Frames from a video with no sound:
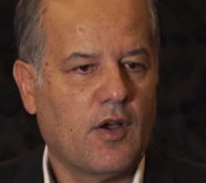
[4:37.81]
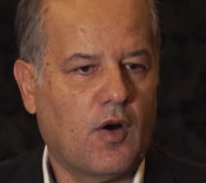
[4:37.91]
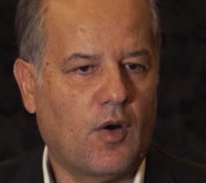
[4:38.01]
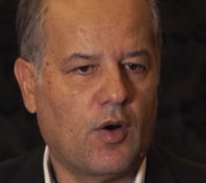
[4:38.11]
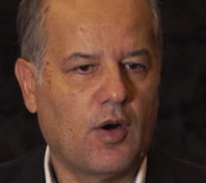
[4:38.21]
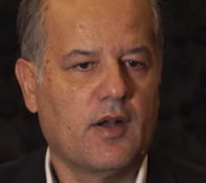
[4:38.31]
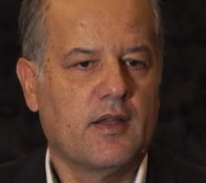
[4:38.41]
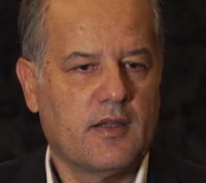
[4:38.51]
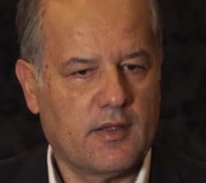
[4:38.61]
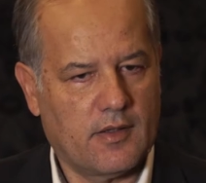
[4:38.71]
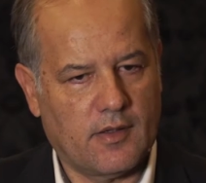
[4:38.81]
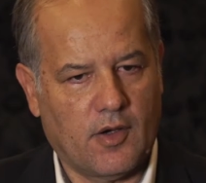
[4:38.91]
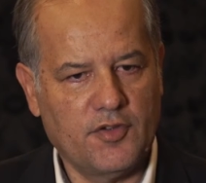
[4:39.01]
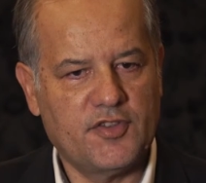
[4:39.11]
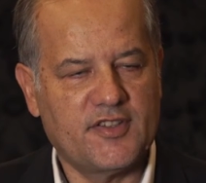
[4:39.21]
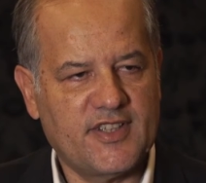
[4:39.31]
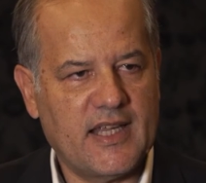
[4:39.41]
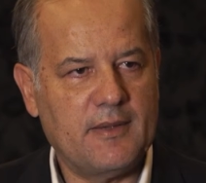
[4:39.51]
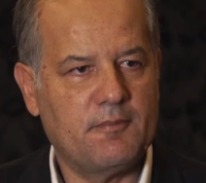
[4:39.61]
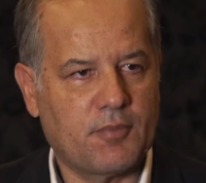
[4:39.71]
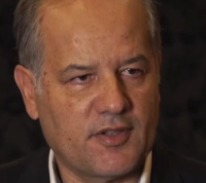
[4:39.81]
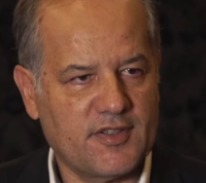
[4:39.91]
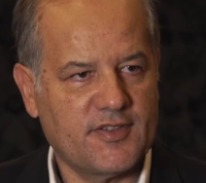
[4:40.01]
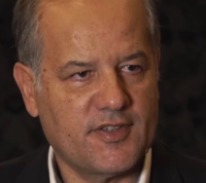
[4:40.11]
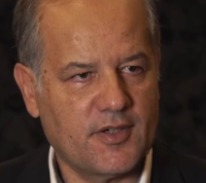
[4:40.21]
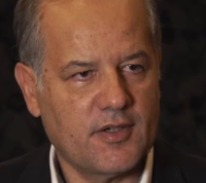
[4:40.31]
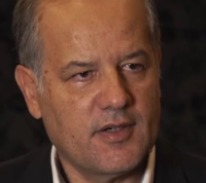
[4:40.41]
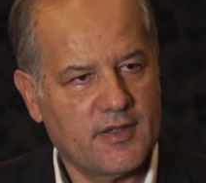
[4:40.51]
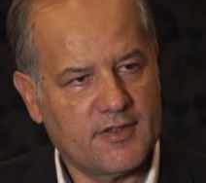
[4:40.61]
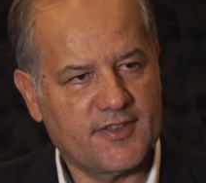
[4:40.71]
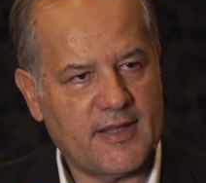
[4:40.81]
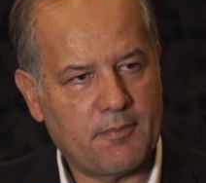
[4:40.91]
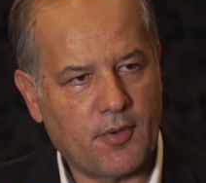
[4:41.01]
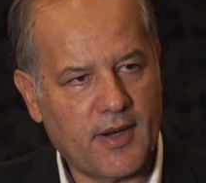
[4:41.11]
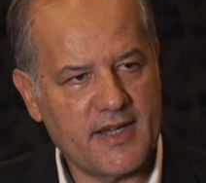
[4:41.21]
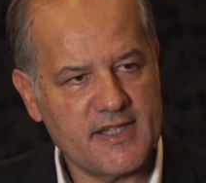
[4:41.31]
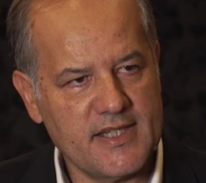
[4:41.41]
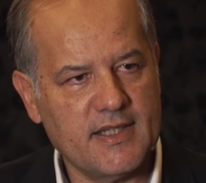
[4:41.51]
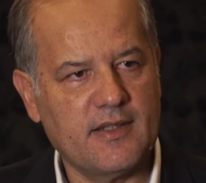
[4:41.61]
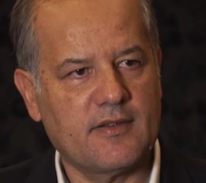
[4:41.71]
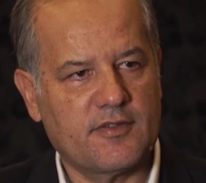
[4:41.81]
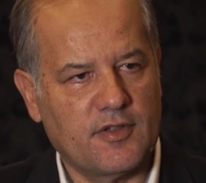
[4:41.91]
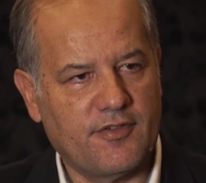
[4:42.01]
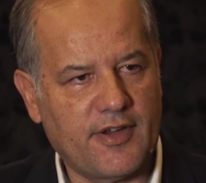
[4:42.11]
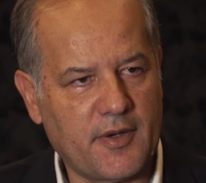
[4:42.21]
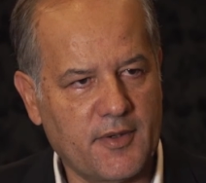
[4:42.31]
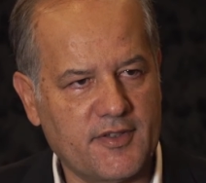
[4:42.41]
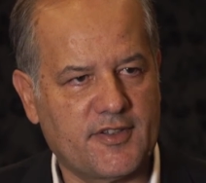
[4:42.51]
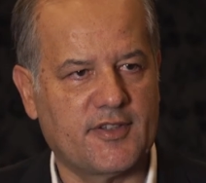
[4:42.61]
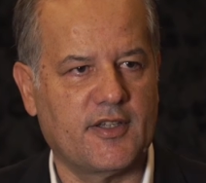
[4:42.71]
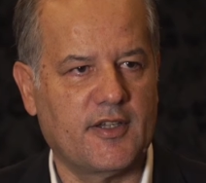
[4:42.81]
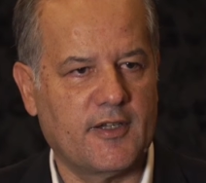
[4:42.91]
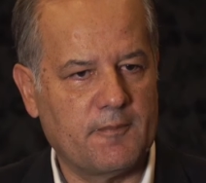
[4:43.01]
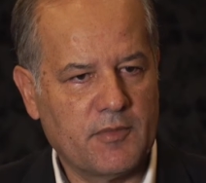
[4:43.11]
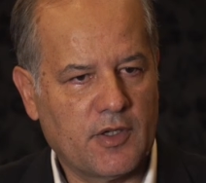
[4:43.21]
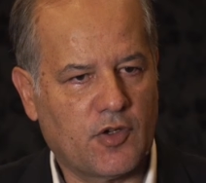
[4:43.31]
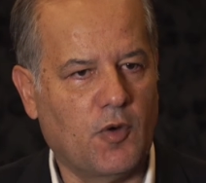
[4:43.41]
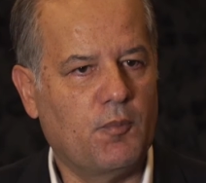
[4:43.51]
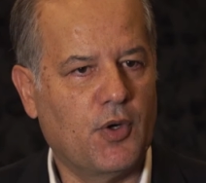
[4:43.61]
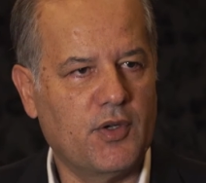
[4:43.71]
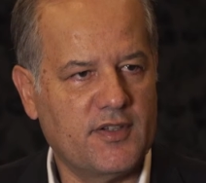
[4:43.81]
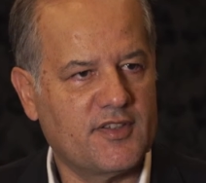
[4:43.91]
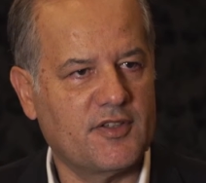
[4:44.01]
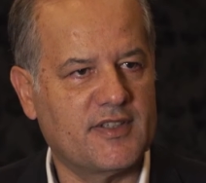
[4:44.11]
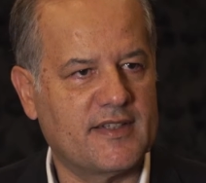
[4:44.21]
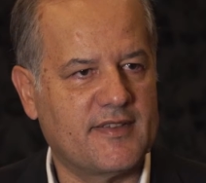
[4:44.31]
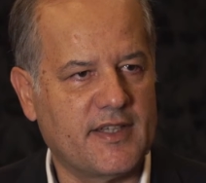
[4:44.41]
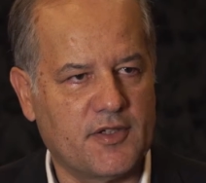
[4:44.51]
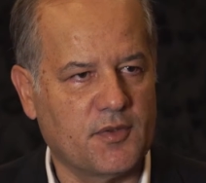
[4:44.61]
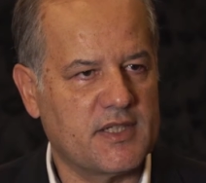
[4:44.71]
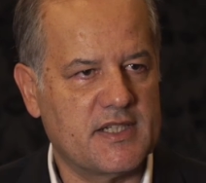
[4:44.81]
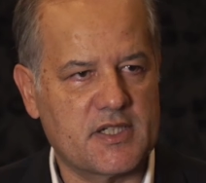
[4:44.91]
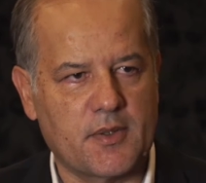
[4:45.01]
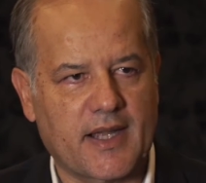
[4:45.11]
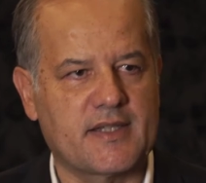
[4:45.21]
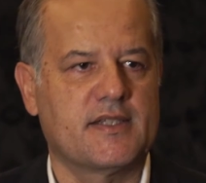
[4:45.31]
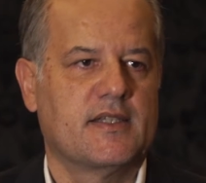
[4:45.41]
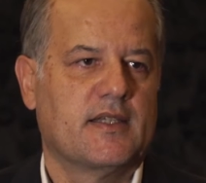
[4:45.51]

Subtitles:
or on the same processor, separating the various components so that they don't interact